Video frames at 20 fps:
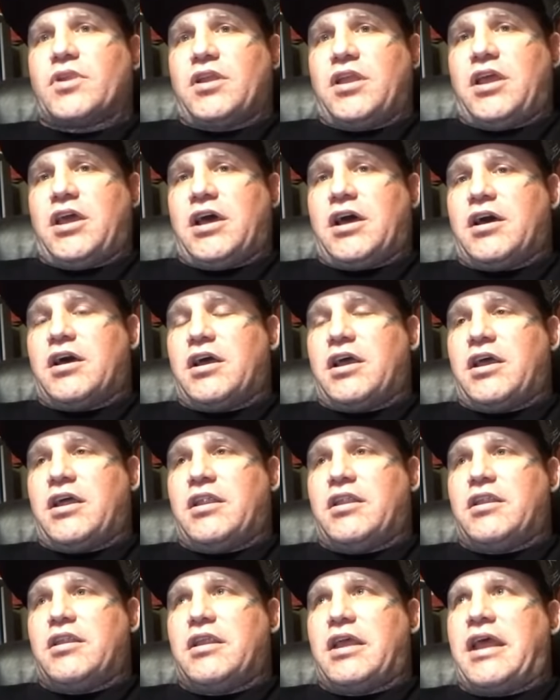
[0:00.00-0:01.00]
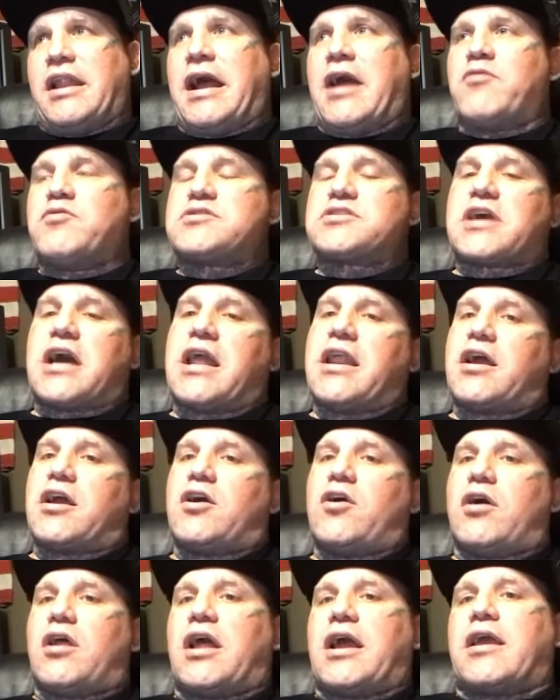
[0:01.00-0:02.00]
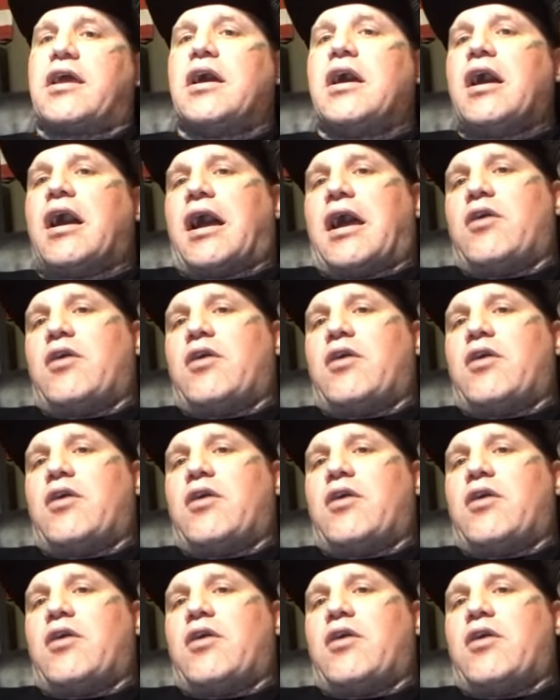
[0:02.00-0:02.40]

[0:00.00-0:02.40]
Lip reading: Yeah, and I was kind of like,